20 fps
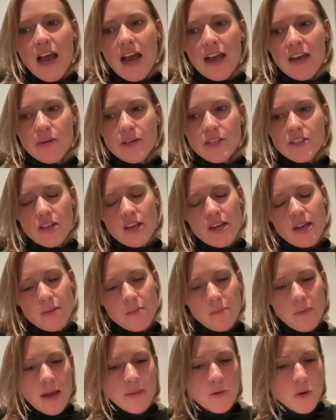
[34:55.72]

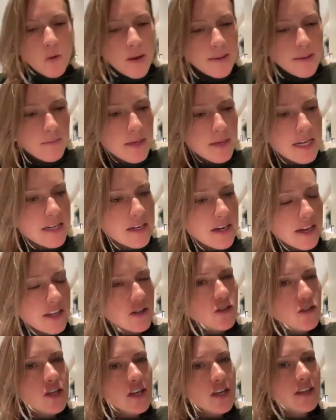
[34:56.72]
I'm quite mean.
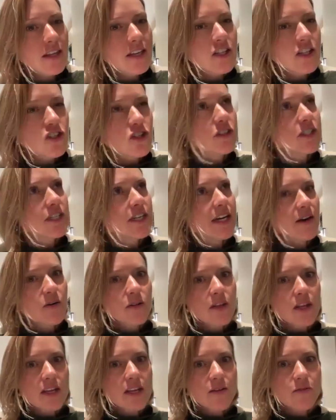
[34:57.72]
I like started out
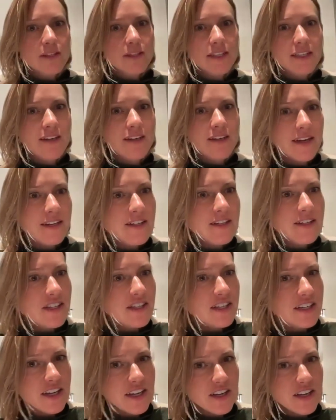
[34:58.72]
like really nice.
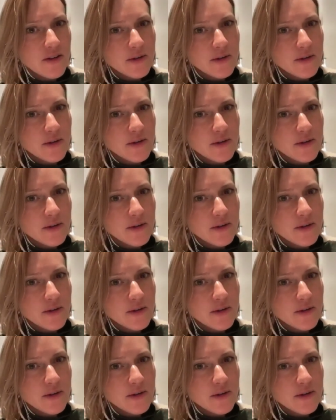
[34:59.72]
Like I